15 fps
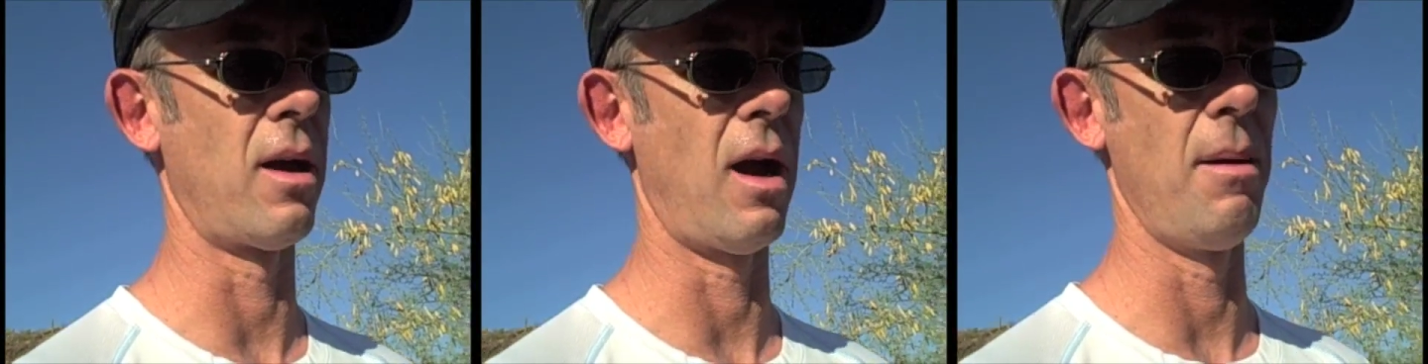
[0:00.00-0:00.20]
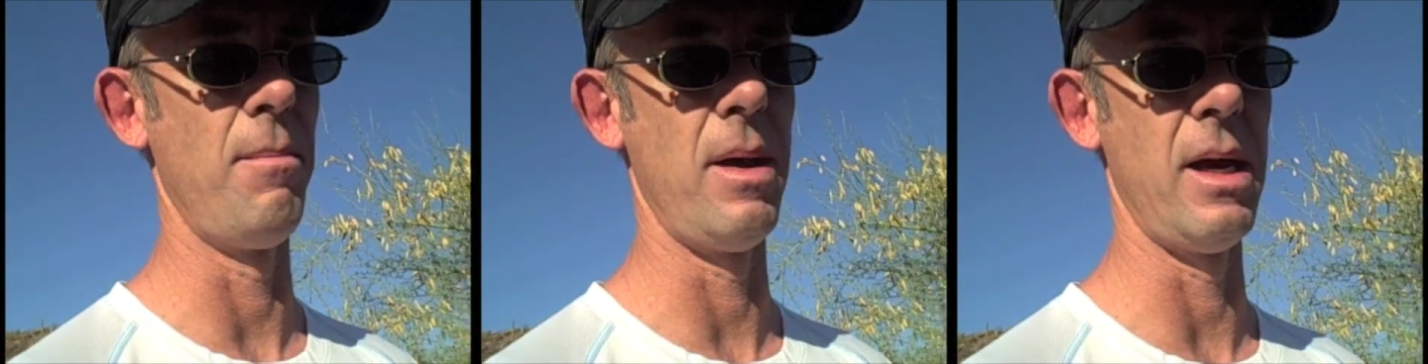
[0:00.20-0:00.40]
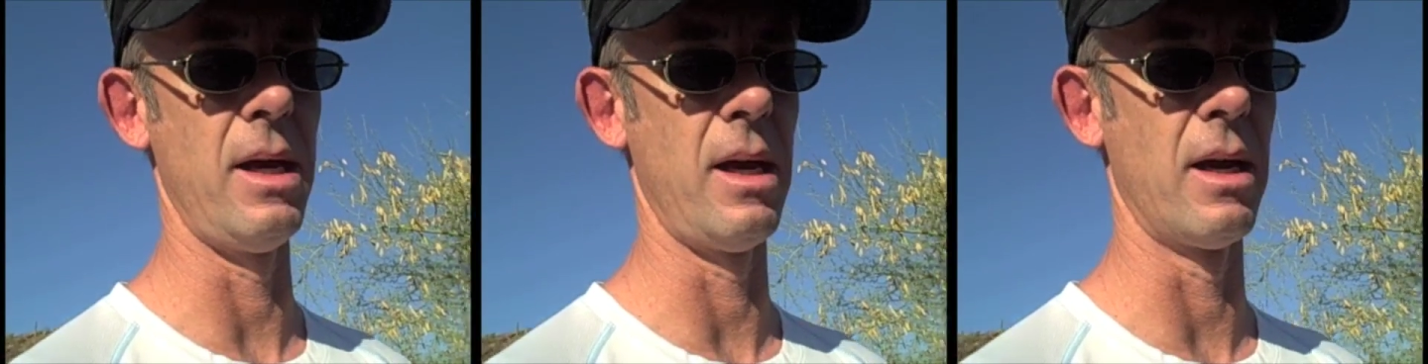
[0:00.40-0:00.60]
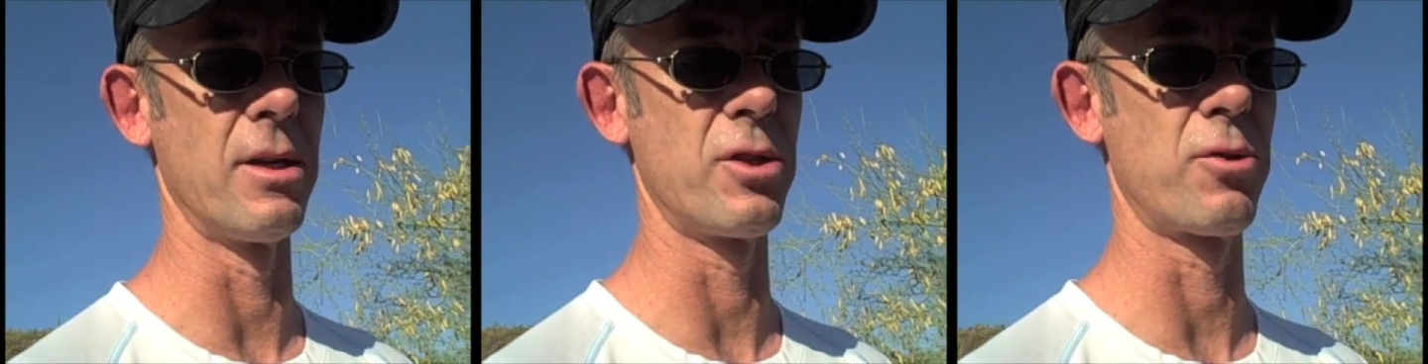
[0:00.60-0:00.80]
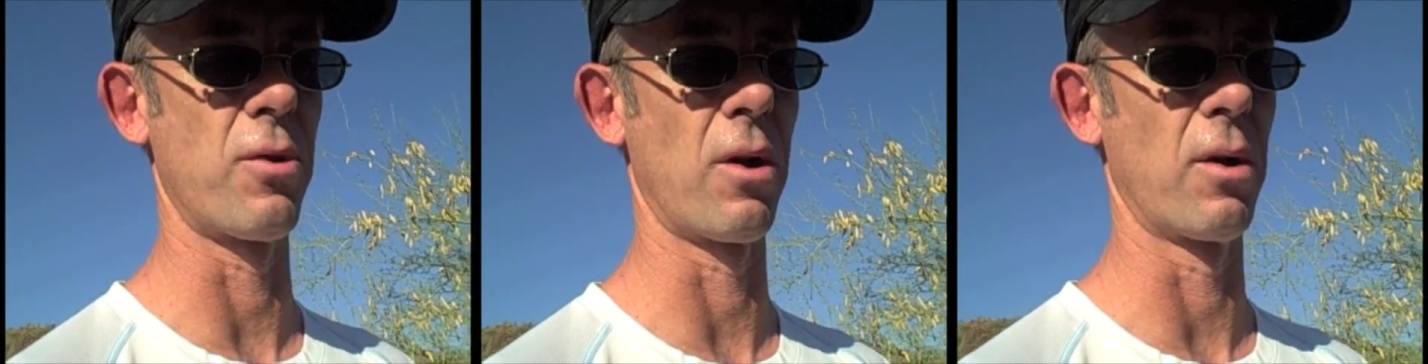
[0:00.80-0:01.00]
I may
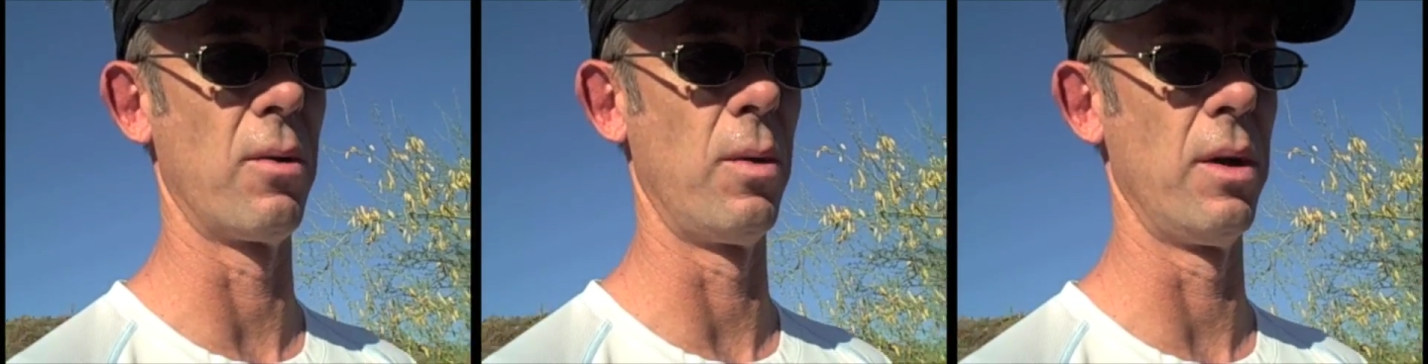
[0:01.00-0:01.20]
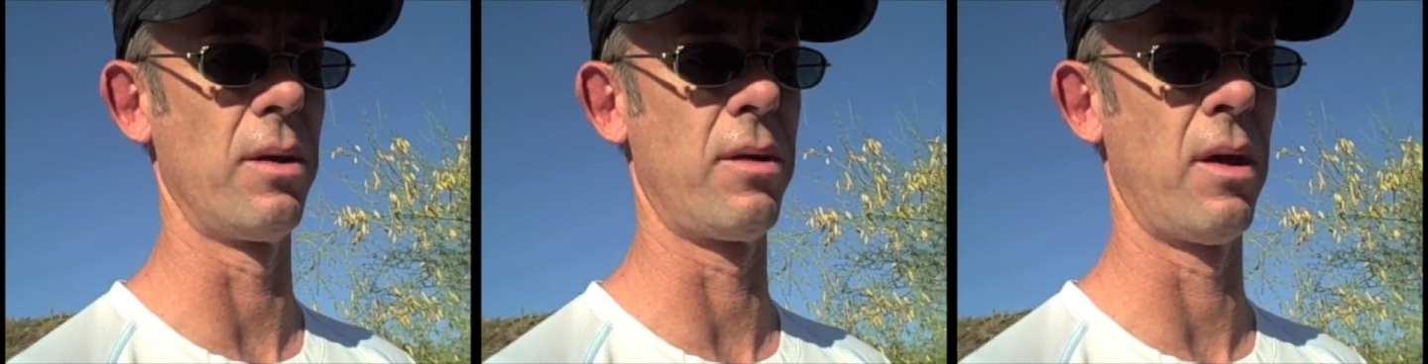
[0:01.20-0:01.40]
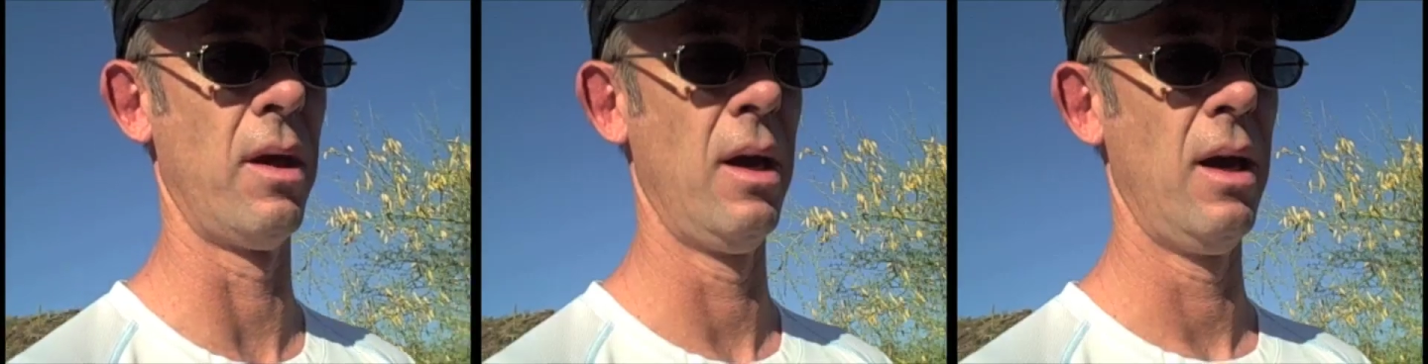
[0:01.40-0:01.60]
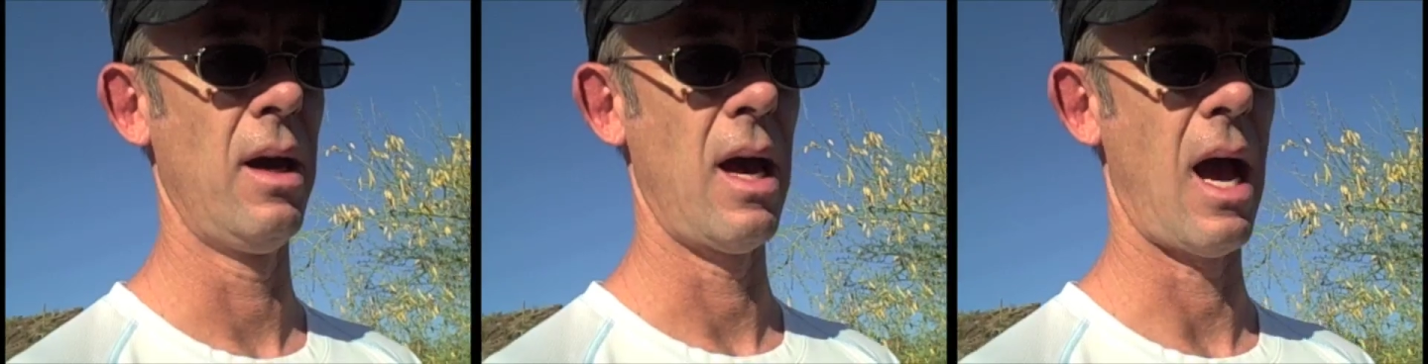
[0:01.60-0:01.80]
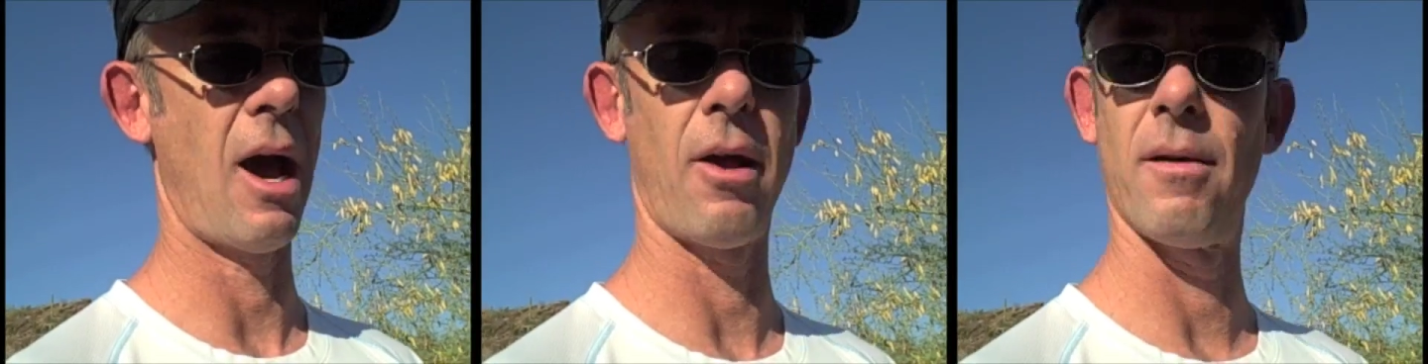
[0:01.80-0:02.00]
struggle with
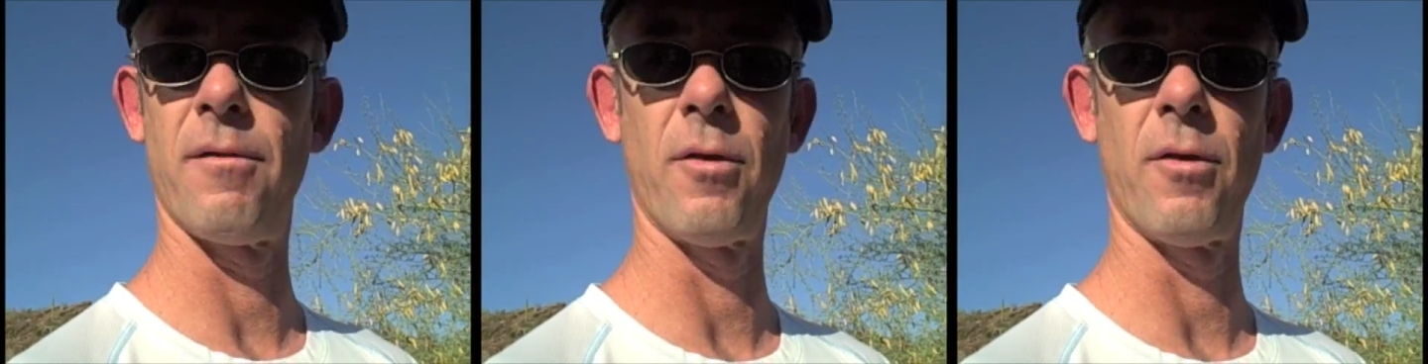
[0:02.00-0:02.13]
how to